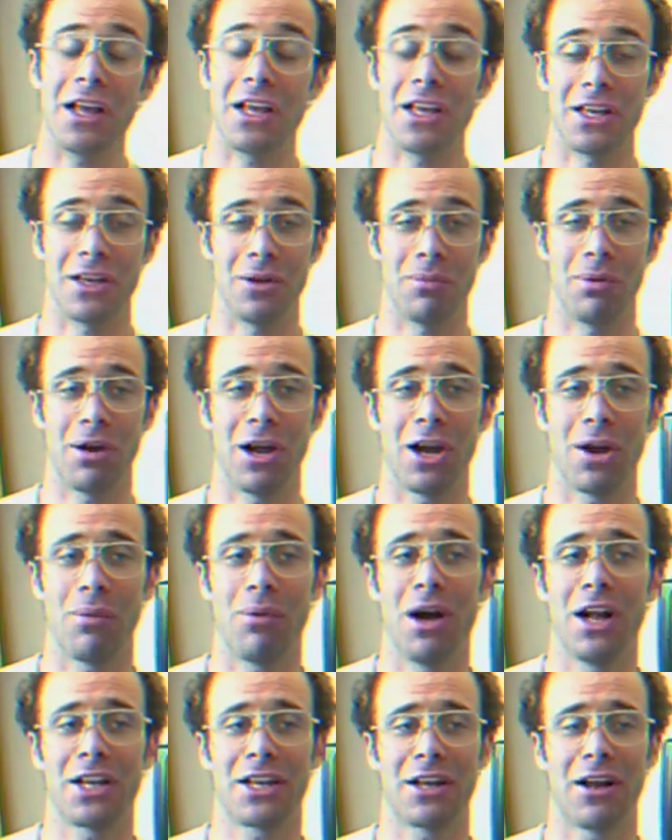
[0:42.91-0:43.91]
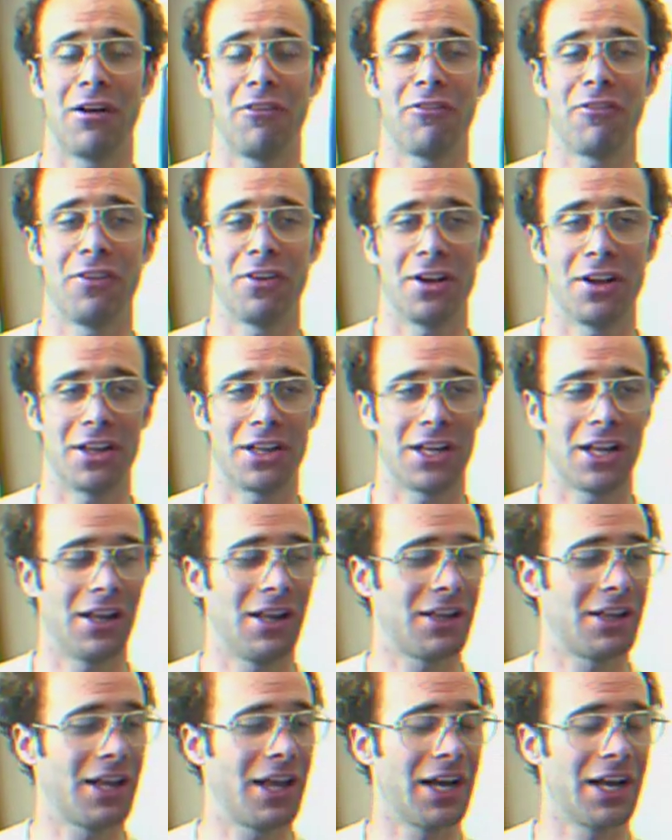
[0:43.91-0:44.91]
You better watch out for the
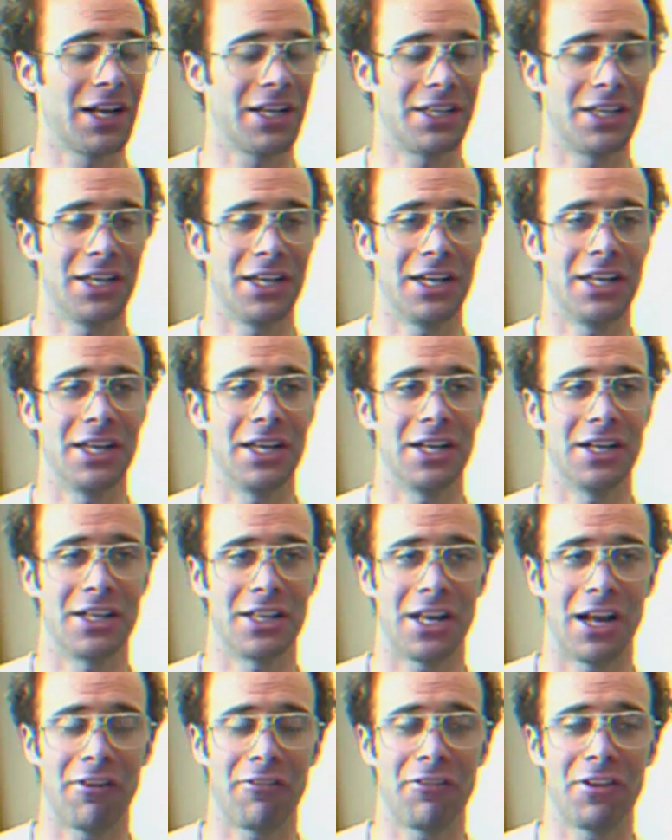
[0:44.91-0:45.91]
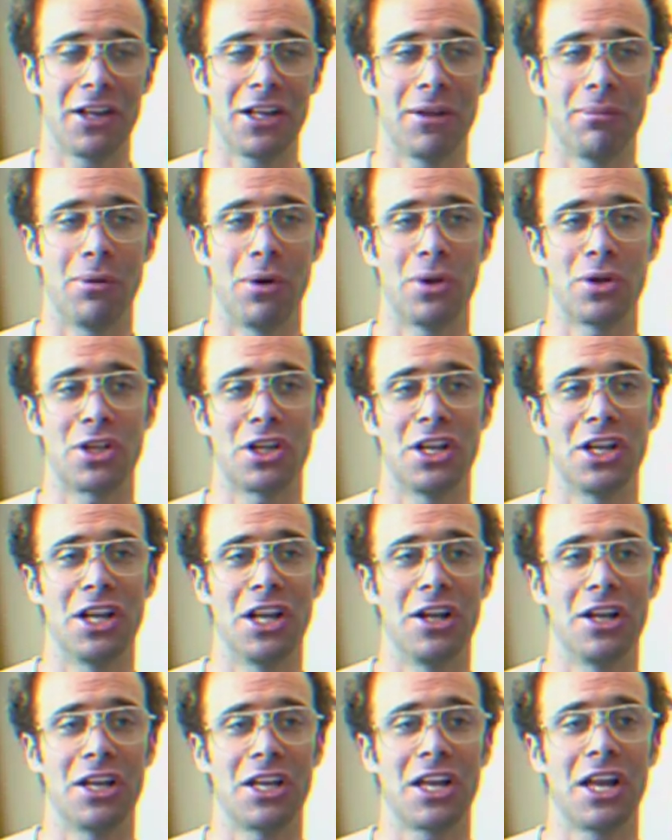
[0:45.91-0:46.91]
Sega CD. It's definitely the most
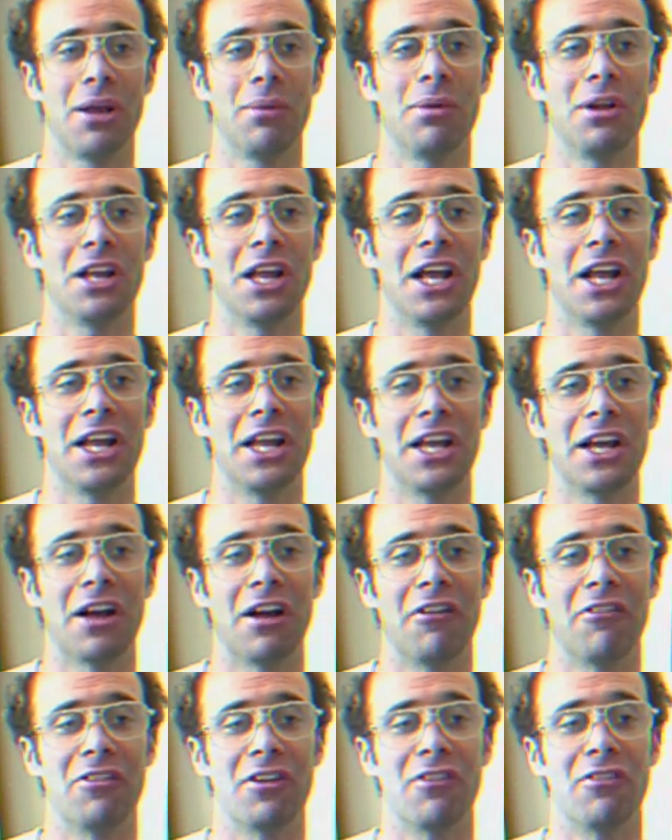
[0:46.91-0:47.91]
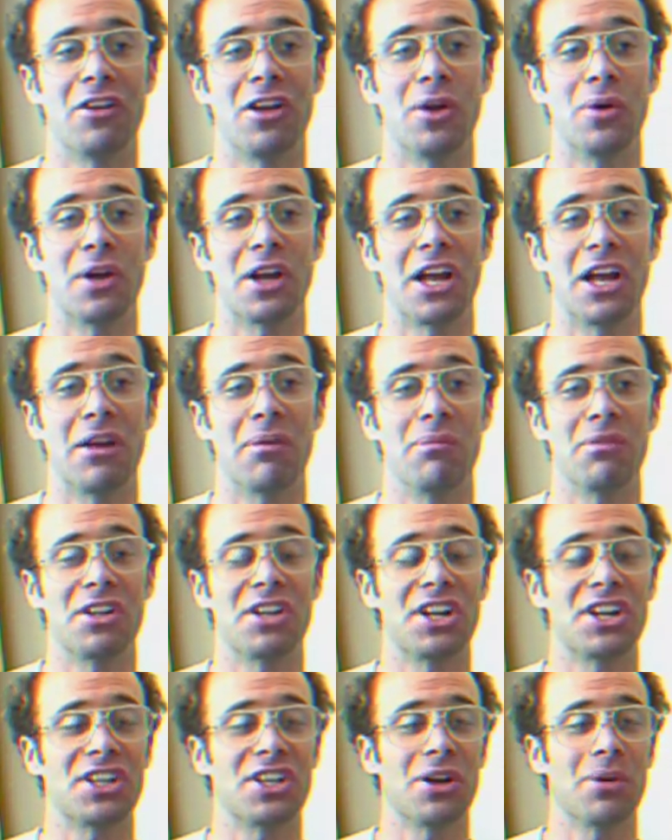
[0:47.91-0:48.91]
intimidating of the video game
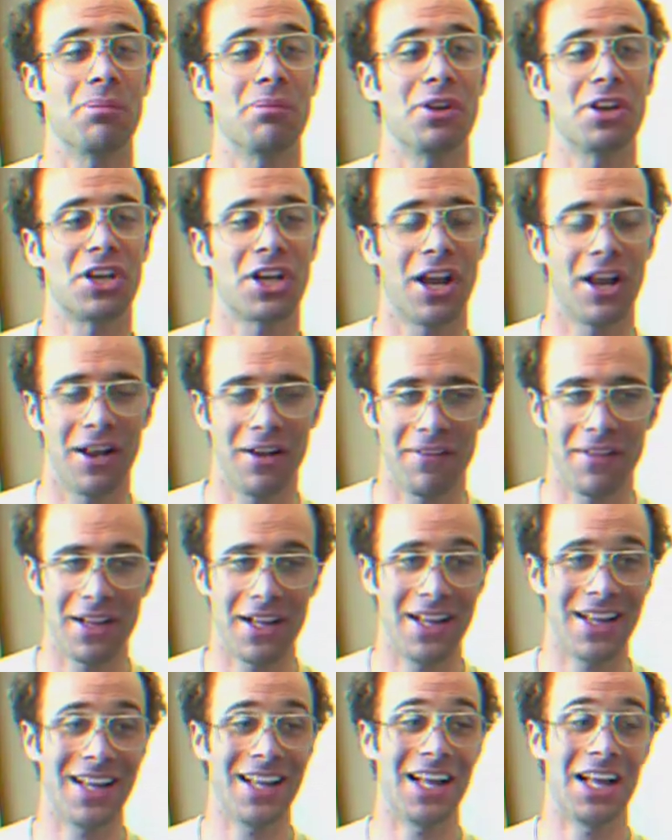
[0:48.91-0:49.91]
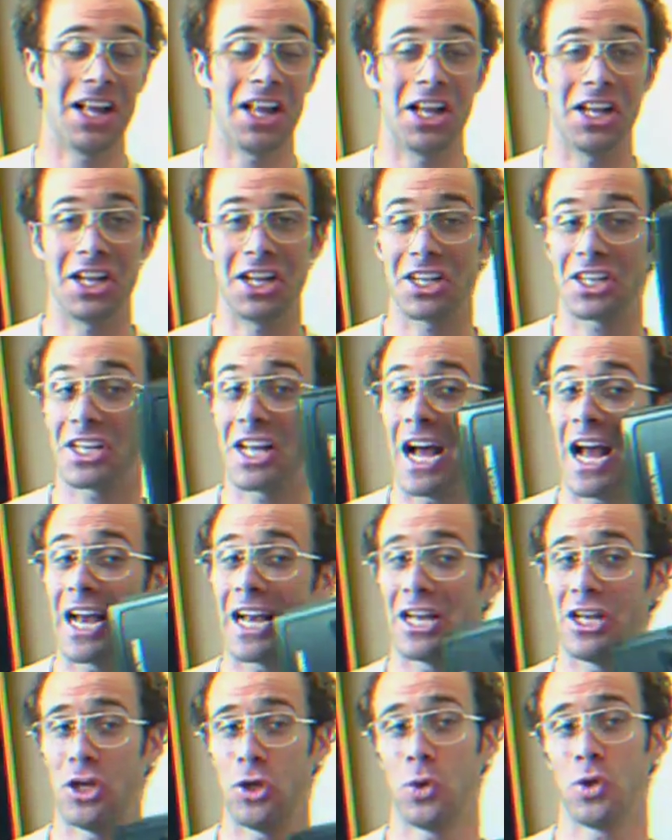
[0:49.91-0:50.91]
systems. This guy
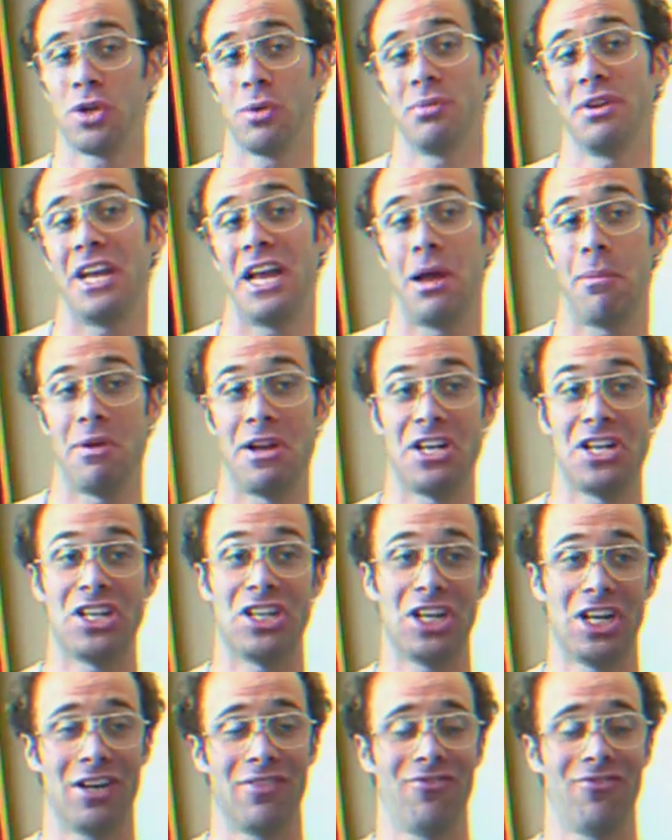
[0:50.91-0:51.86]
can do some damage.